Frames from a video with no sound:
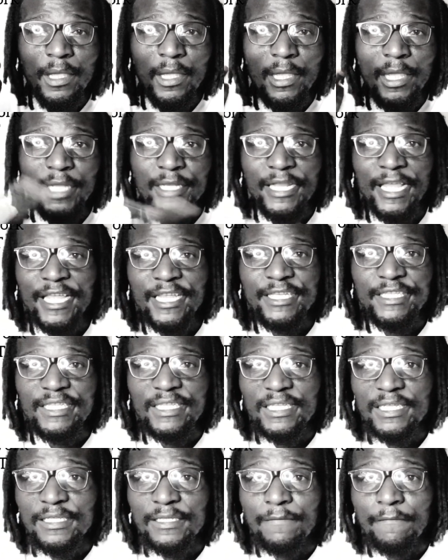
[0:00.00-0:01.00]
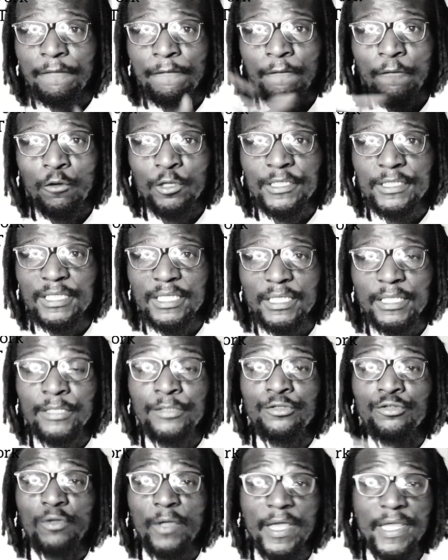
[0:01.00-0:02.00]
at 18, 14
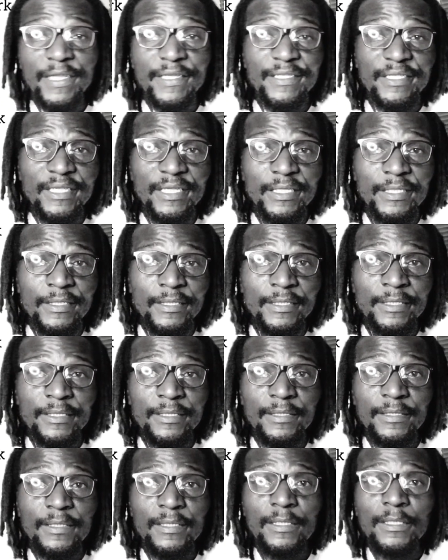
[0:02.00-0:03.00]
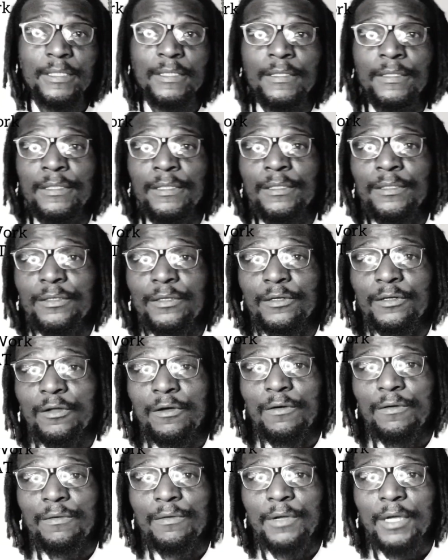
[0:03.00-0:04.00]
to 18, you
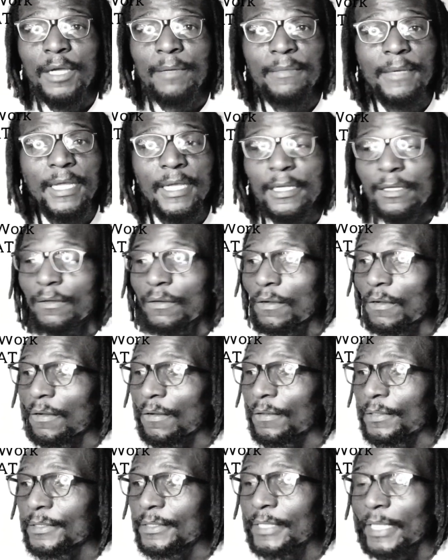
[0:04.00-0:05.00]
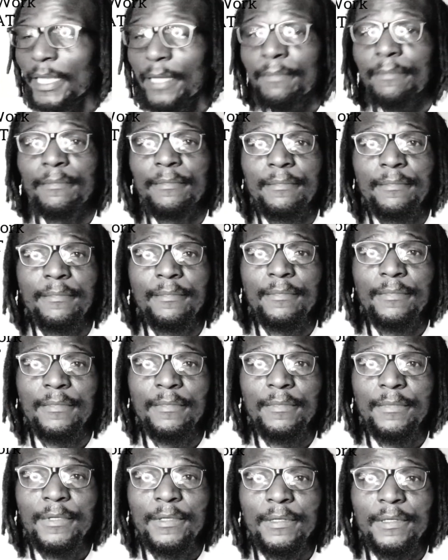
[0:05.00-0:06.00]
know, I'm like, oh, damn.
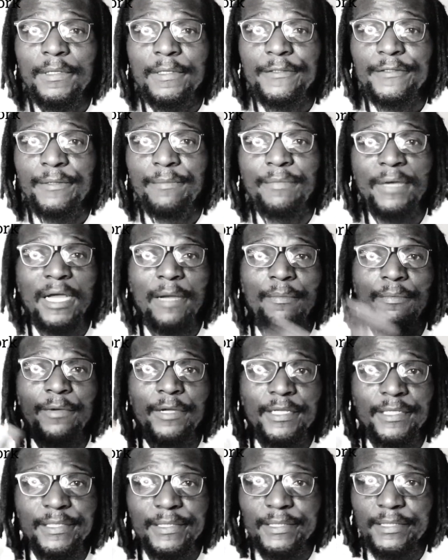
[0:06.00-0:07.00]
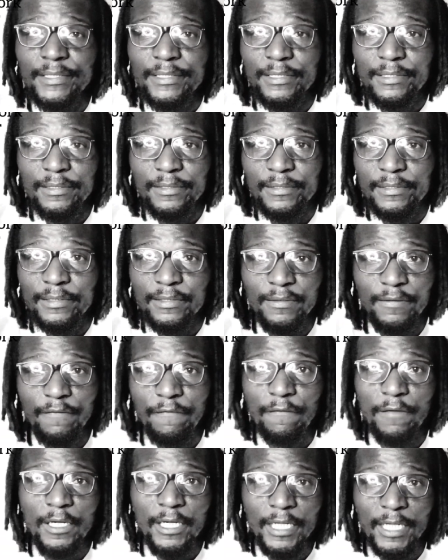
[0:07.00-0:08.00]
Zimbabwe is
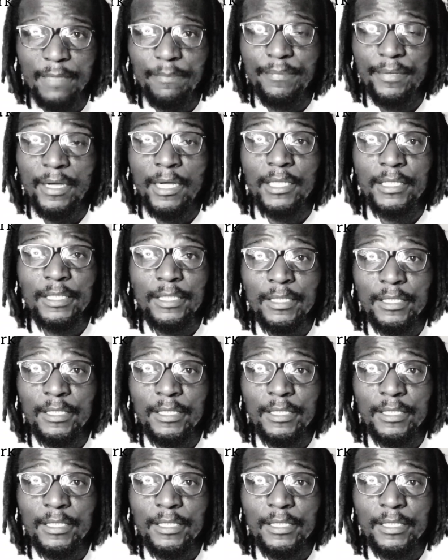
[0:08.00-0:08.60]
falling apart.